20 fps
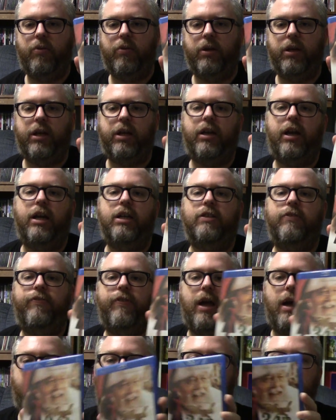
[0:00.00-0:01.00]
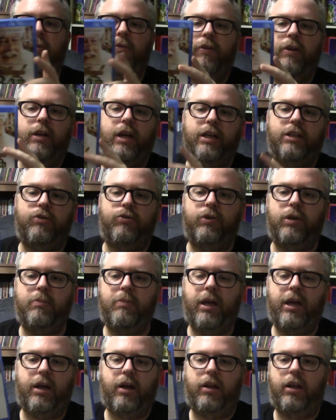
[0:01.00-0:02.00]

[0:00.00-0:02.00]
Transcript: a really nice family movie, nice remake.